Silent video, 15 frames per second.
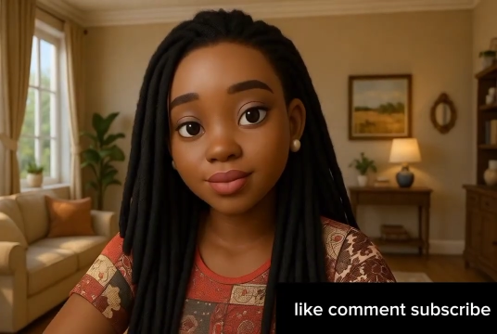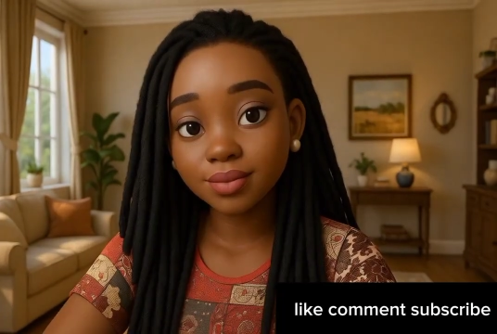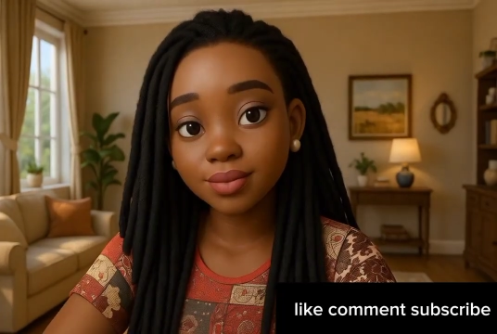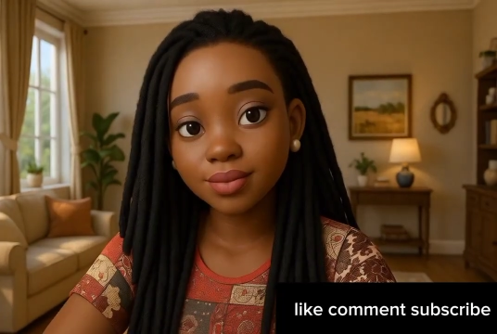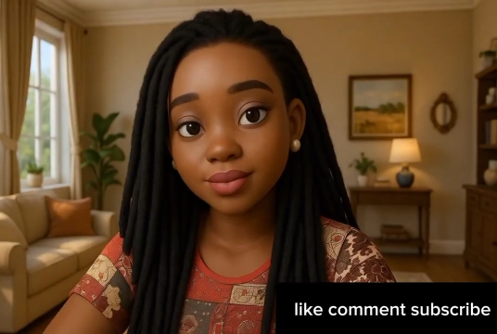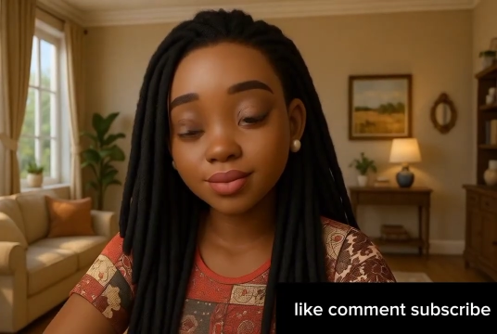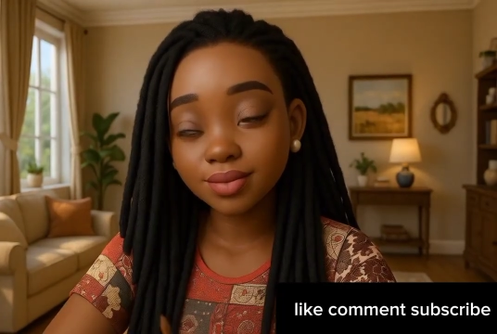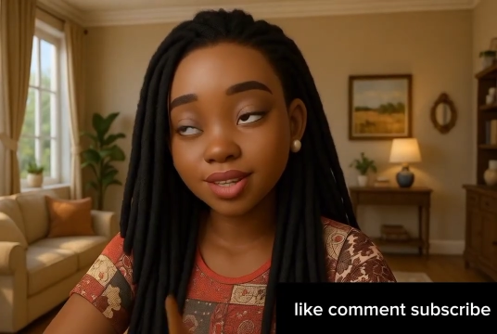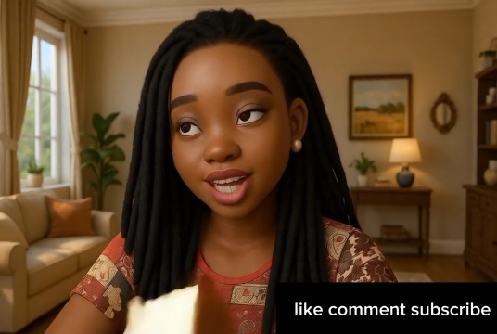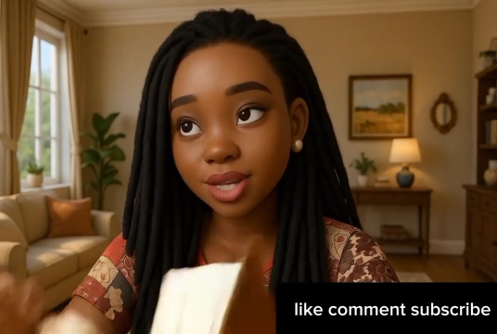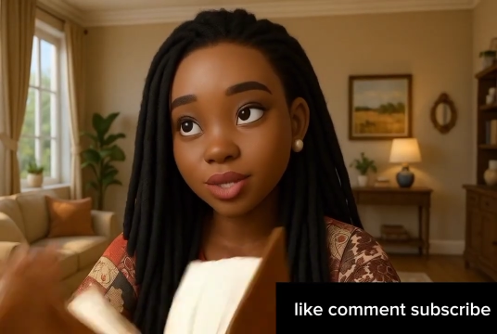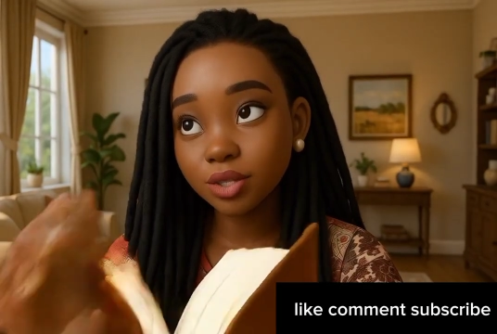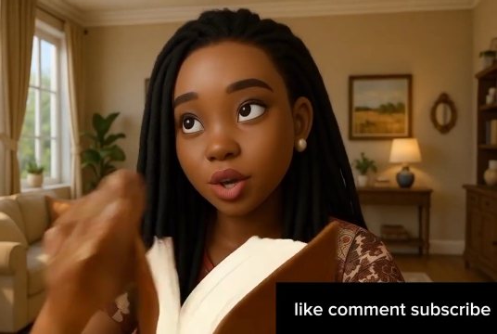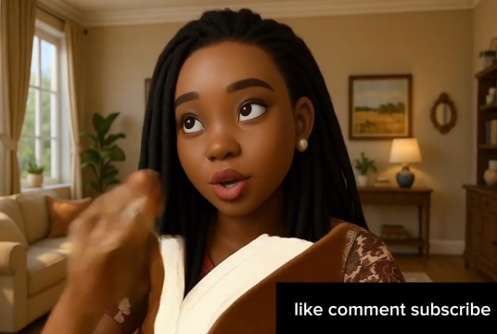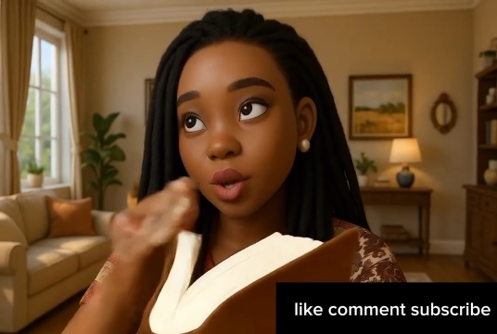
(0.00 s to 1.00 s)
You've been
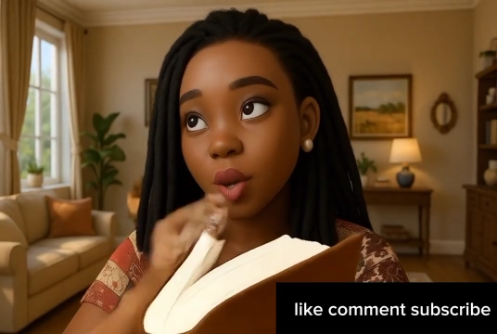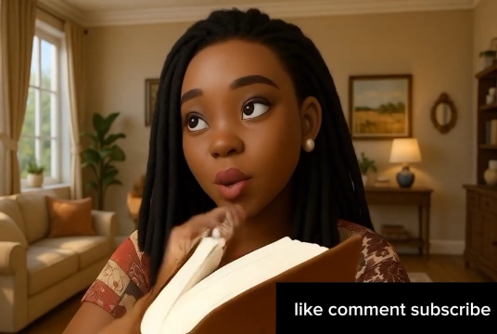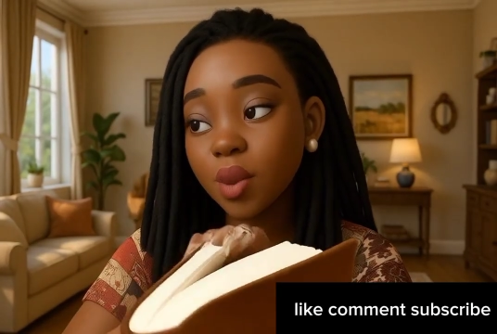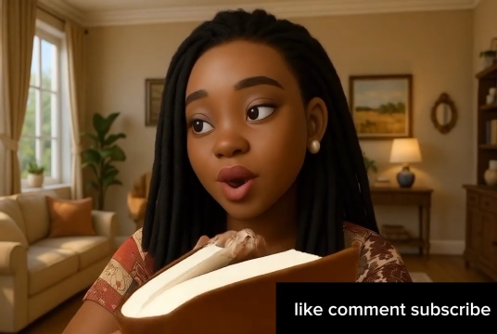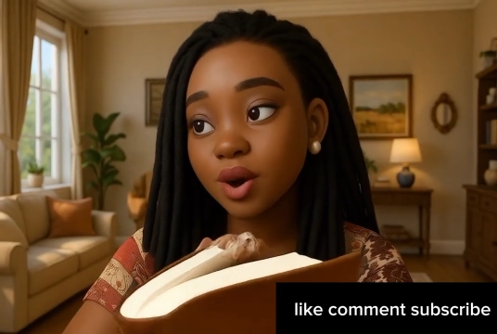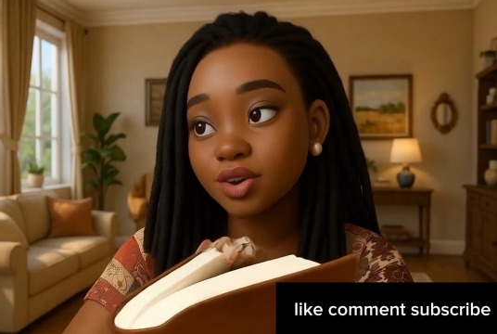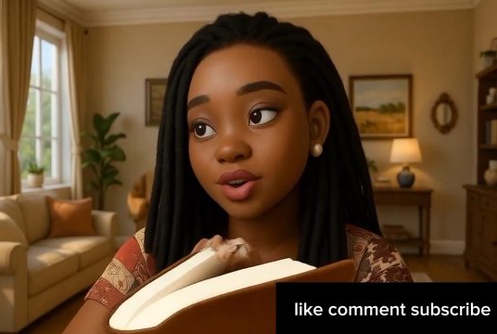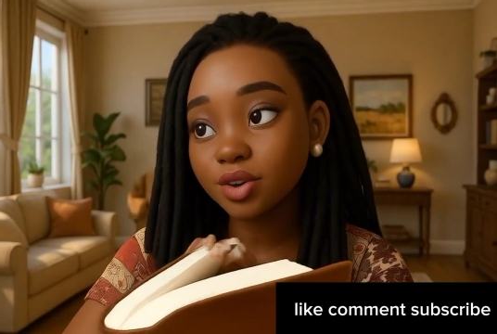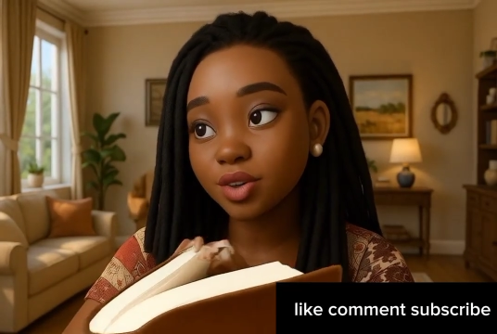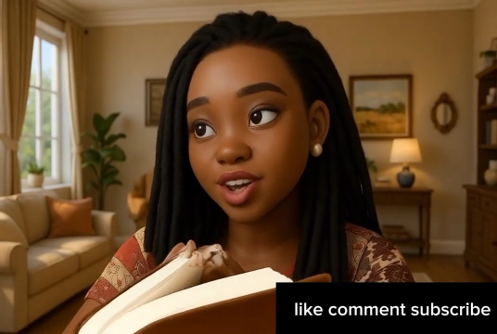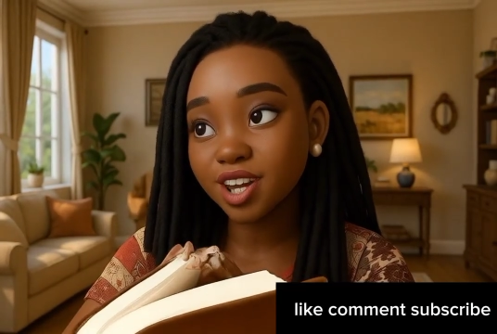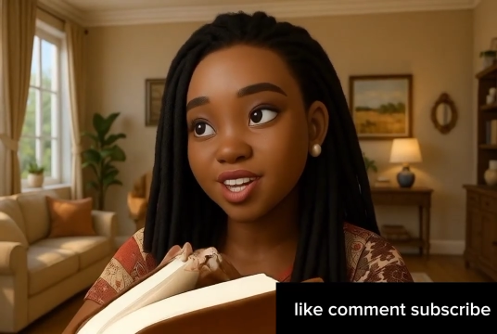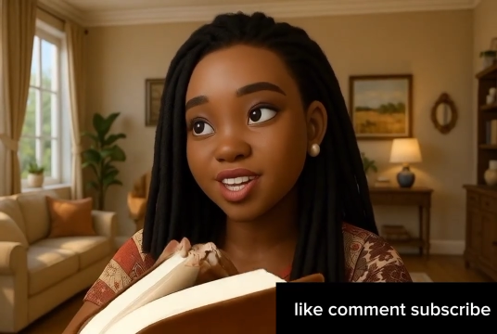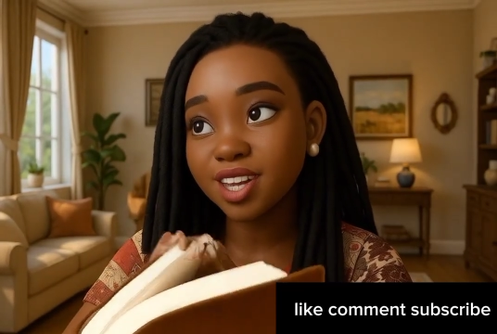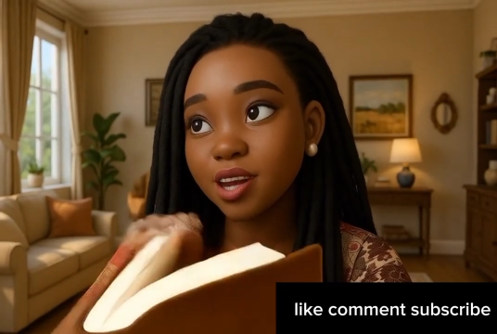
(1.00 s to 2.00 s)
chasing me for
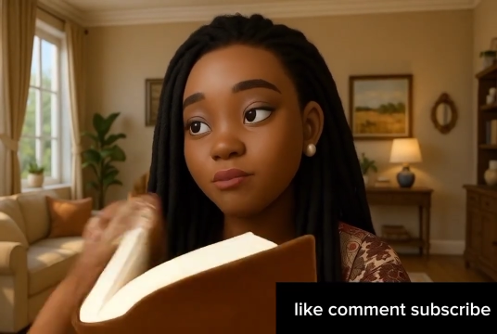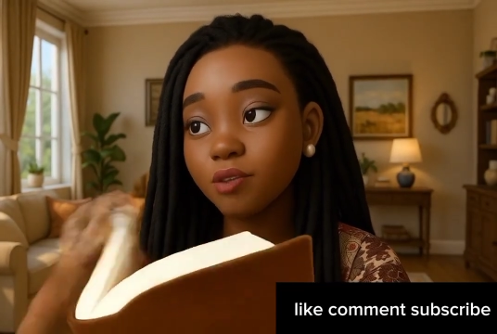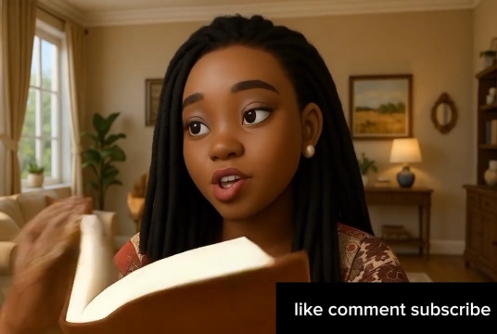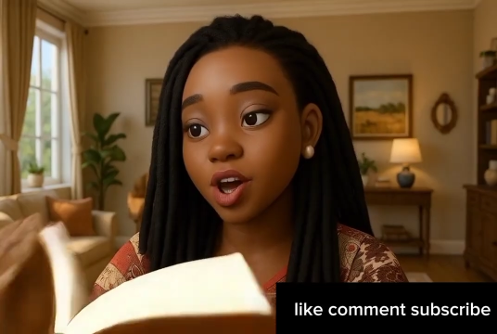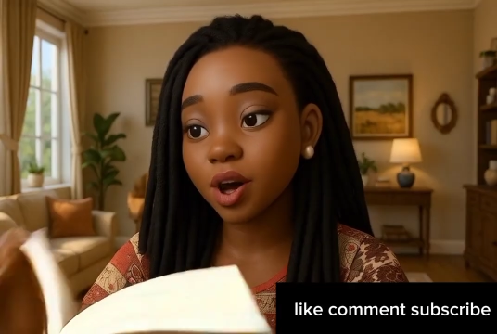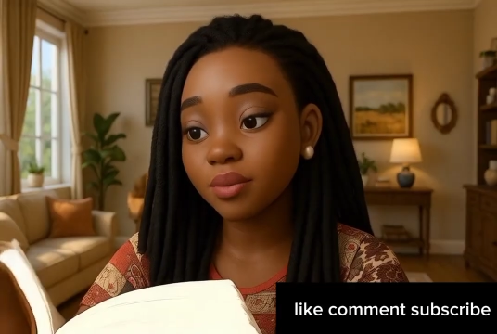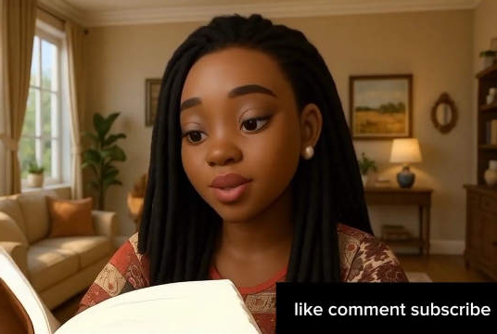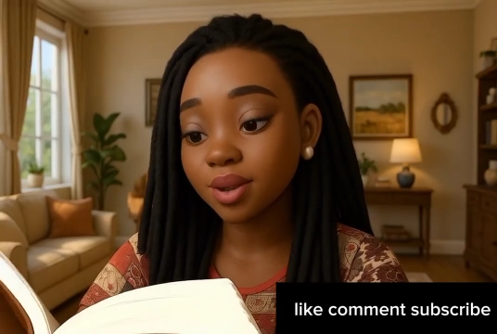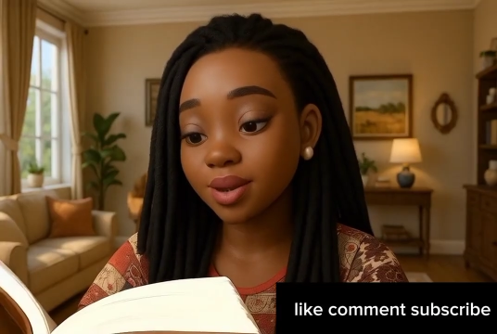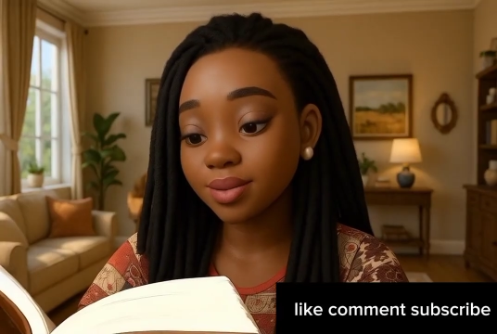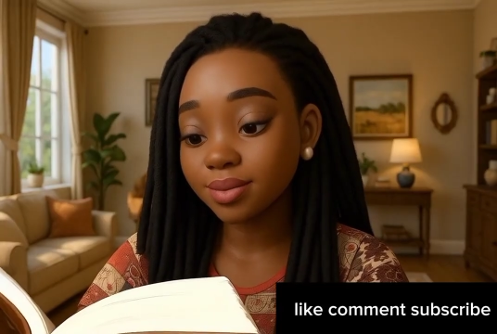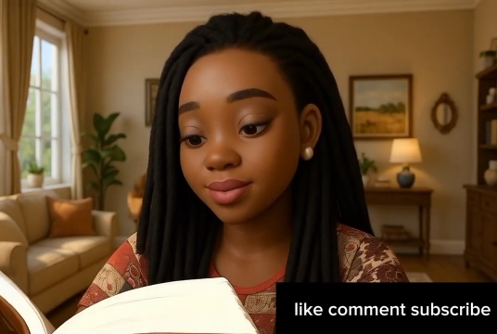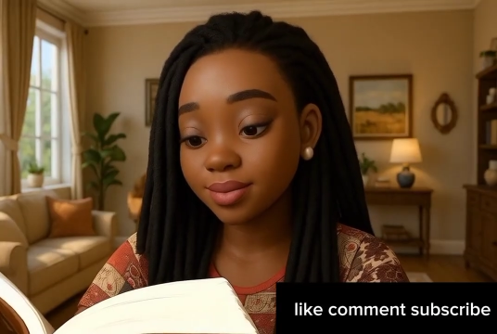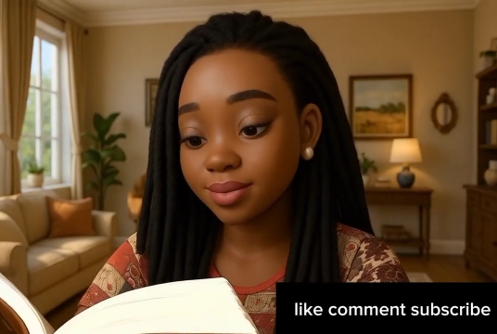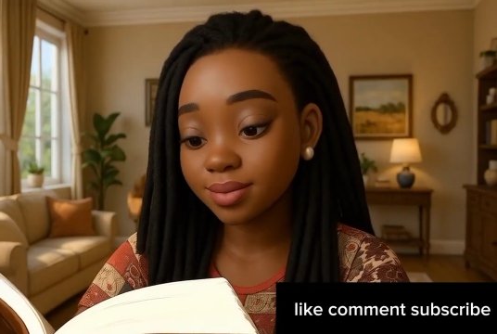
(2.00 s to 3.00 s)
weeks, sending
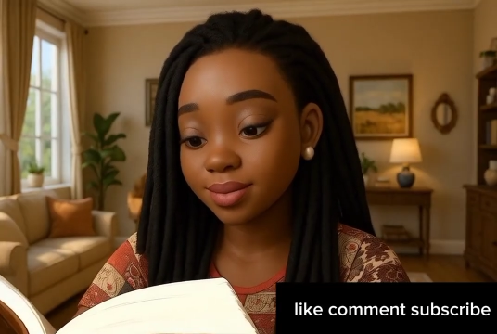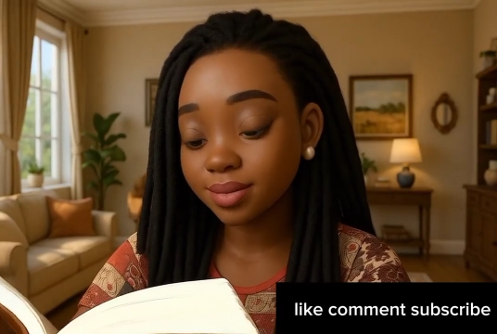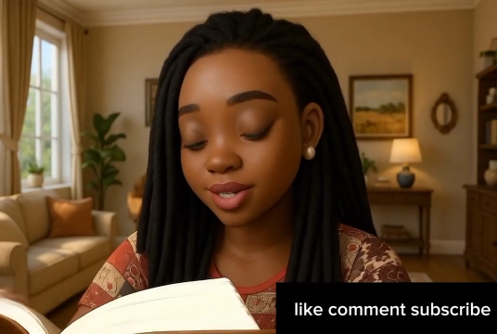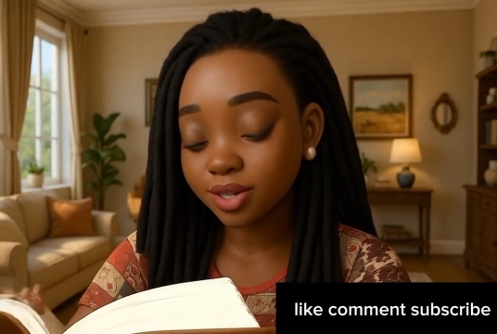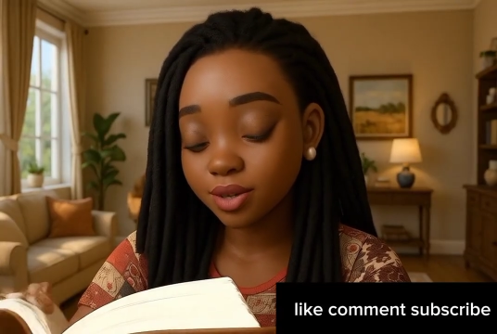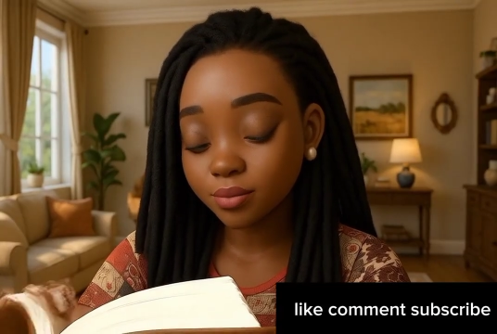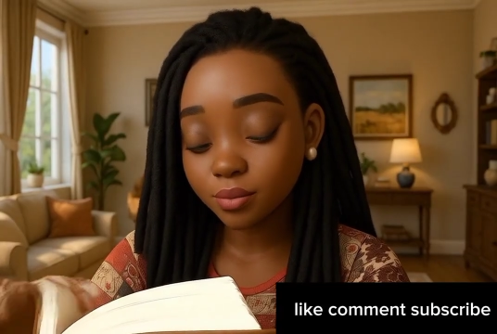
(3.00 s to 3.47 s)
letters,